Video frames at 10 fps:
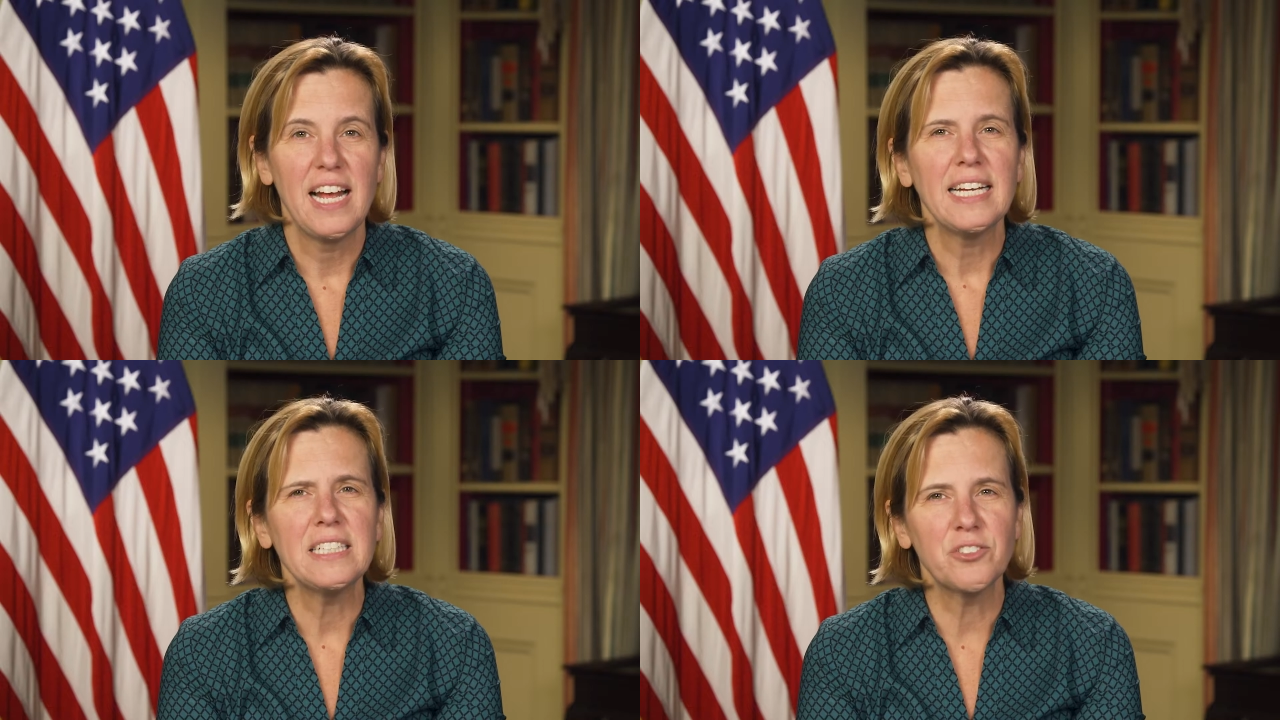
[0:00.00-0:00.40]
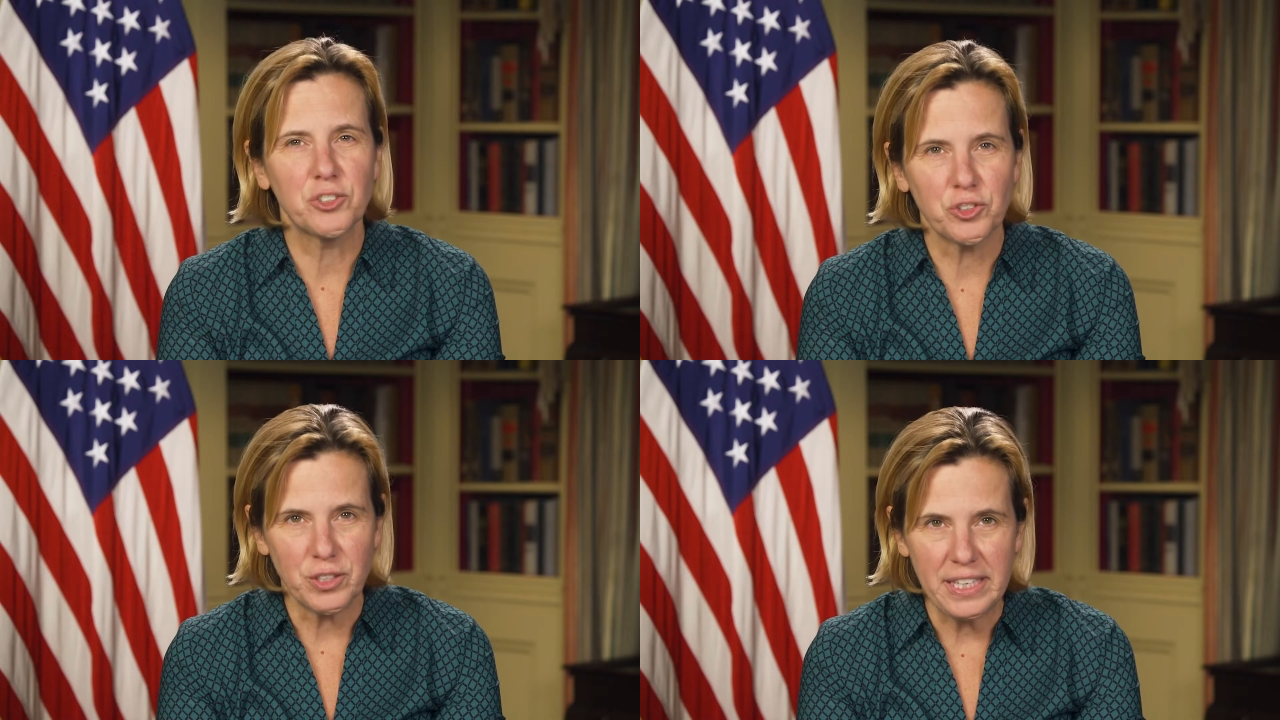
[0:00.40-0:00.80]
in
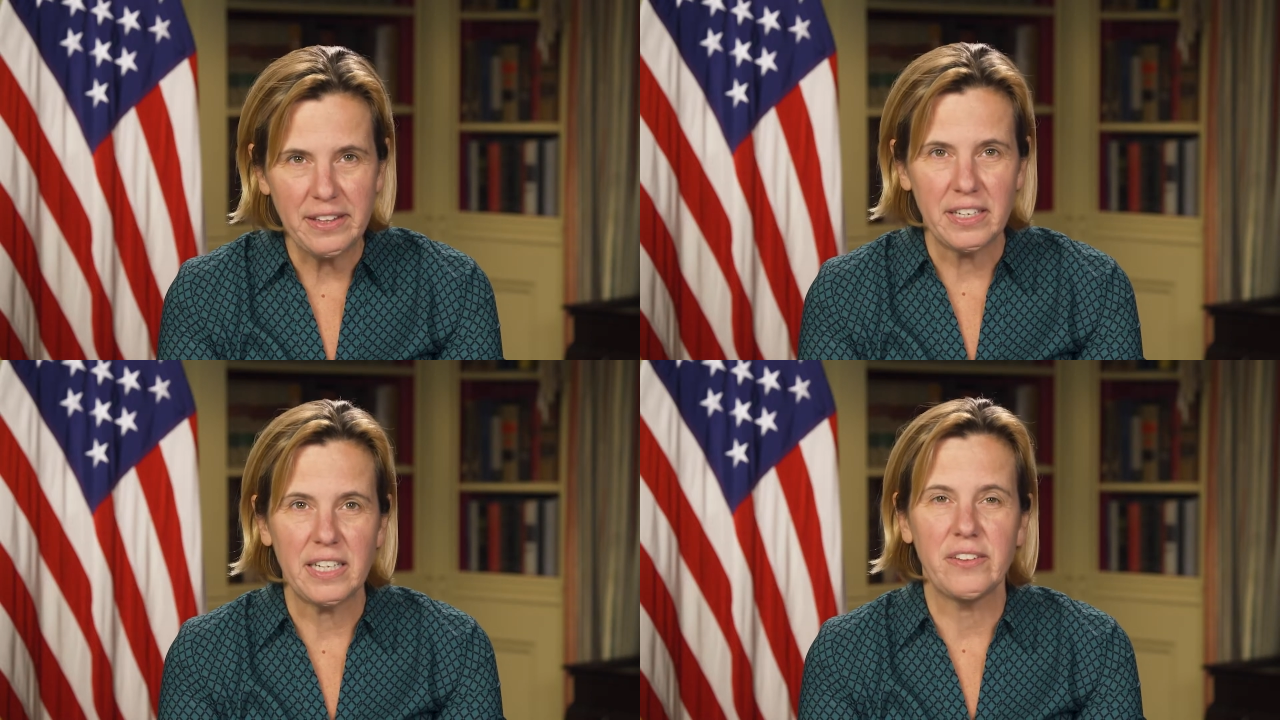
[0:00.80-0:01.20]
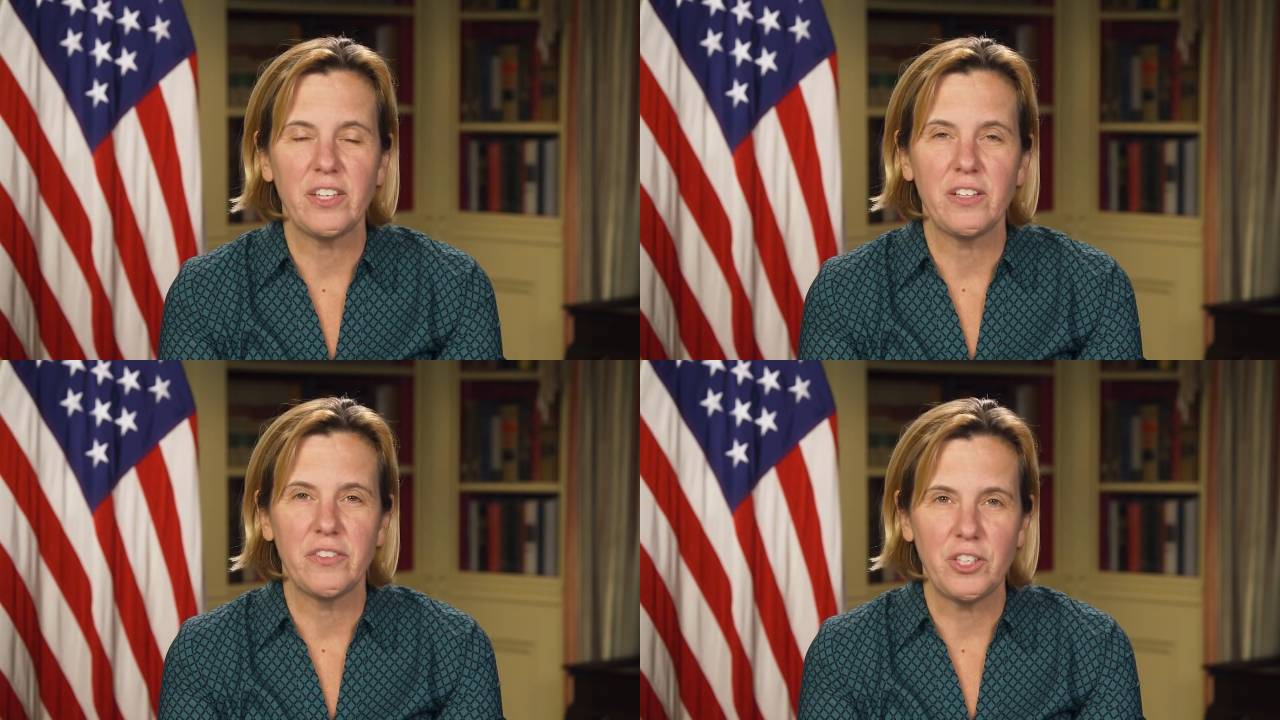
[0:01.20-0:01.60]
strengthening
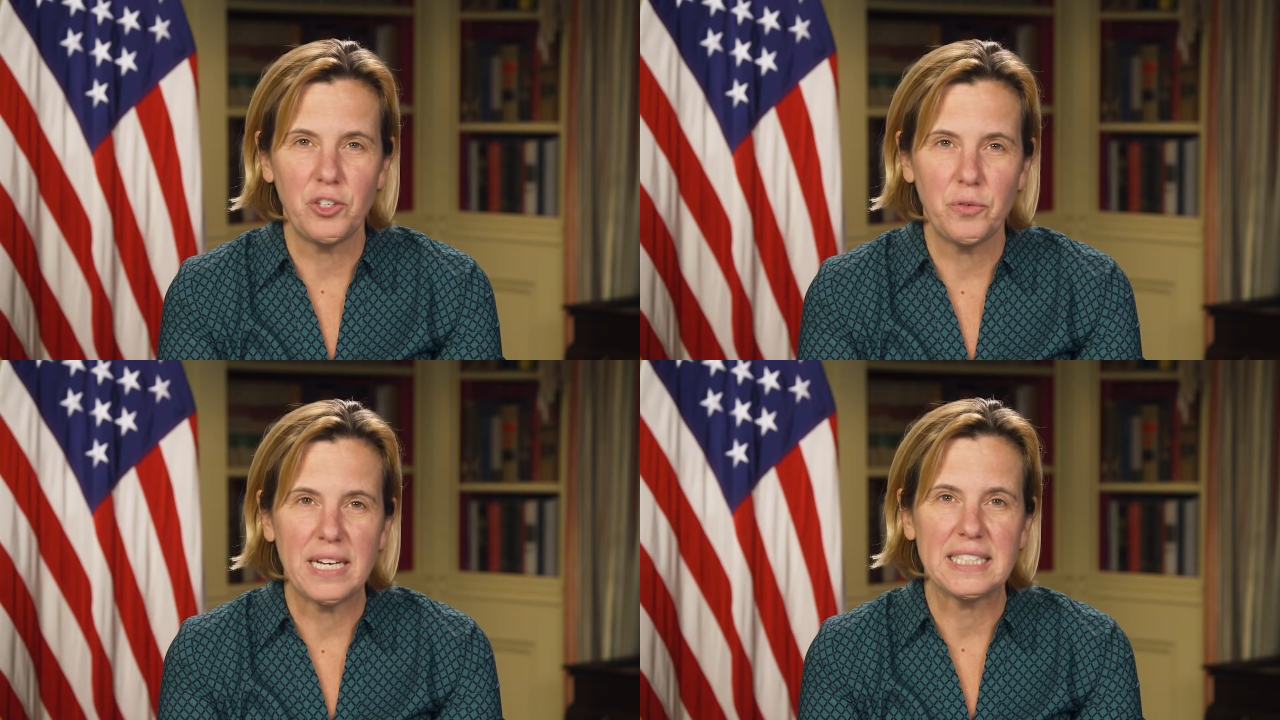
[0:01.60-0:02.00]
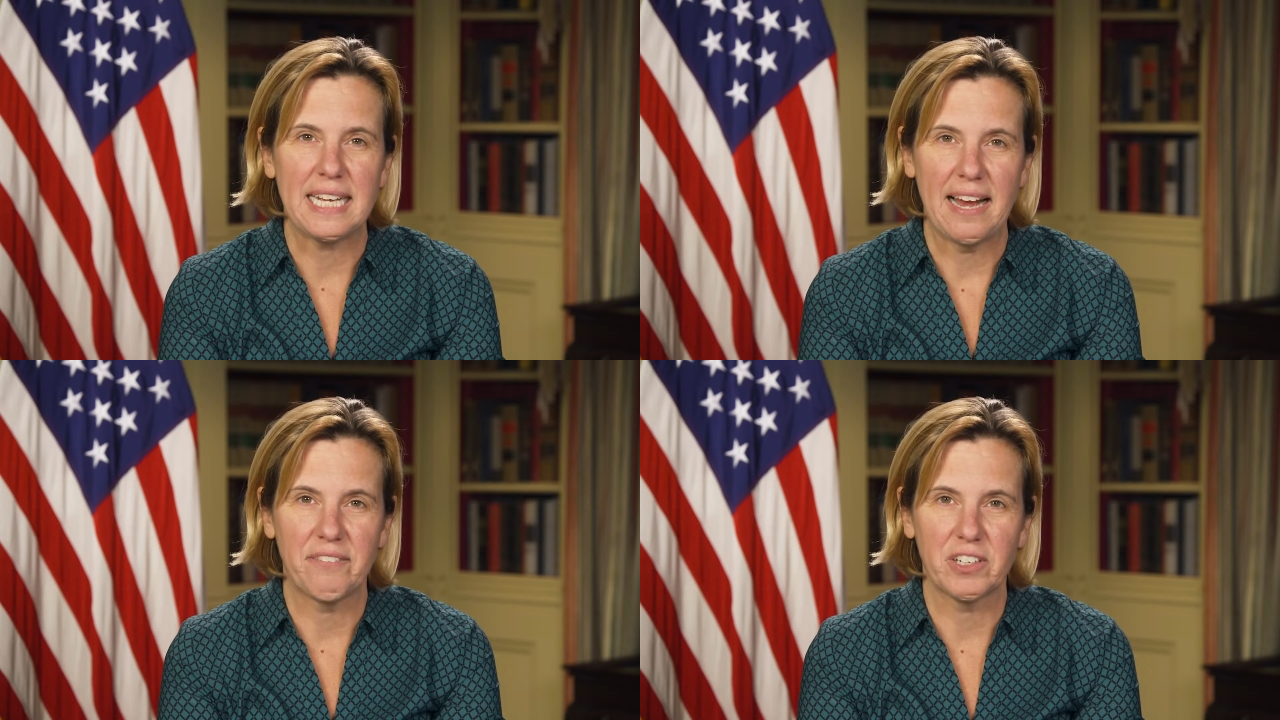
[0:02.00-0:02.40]
the
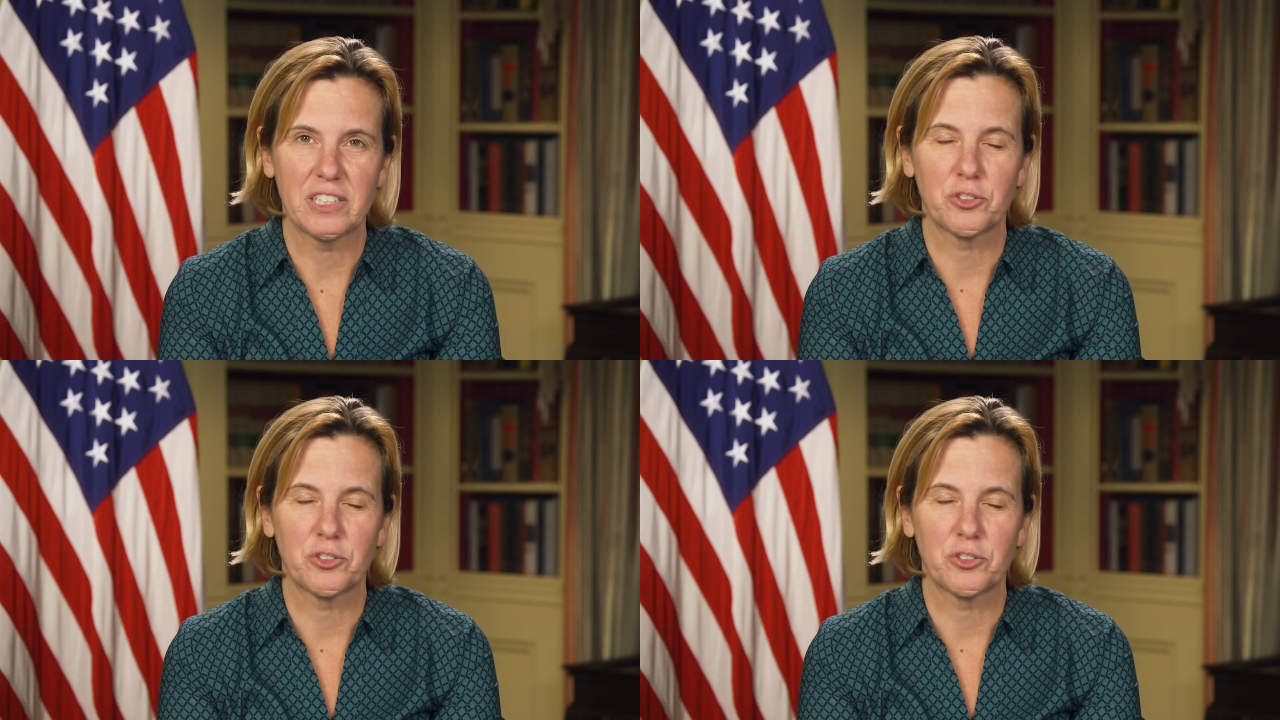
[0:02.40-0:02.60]
U.S.-Africa